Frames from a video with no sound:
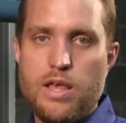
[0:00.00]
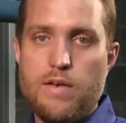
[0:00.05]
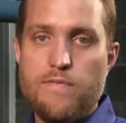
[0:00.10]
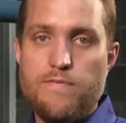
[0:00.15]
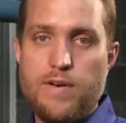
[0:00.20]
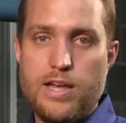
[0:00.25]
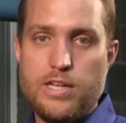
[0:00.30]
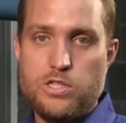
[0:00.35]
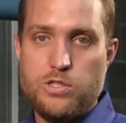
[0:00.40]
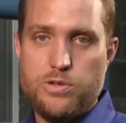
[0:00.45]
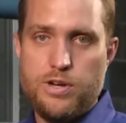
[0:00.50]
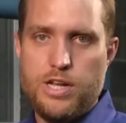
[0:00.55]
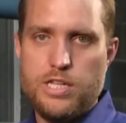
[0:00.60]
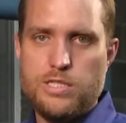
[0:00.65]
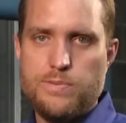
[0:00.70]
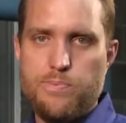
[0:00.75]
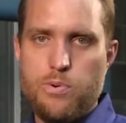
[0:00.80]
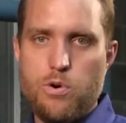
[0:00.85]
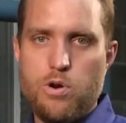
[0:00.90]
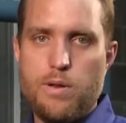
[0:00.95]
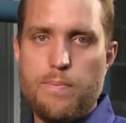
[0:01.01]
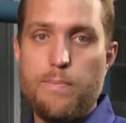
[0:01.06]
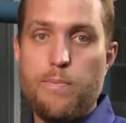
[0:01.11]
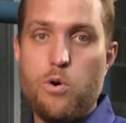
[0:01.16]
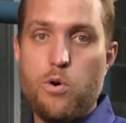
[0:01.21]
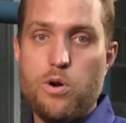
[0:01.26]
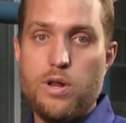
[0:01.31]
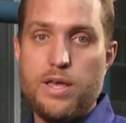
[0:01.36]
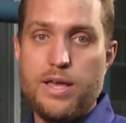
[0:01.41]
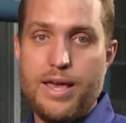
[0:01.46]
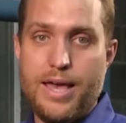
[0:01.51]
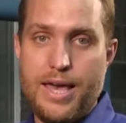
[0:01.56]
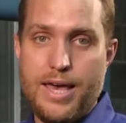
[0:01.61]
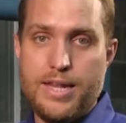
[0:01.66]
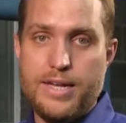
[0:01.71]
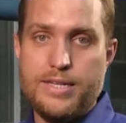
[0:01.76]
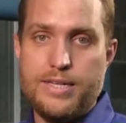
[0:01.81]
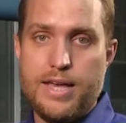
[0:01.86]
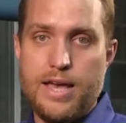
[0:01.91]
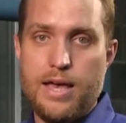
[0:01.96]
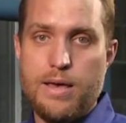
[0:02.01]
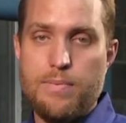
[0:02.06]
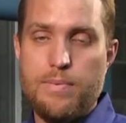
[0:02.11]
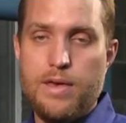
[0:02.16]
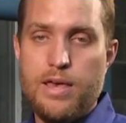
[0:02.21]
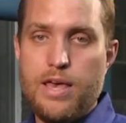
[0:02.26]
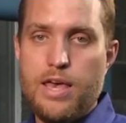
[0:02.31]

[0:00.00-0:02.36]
Find transport and boarding ahead of time,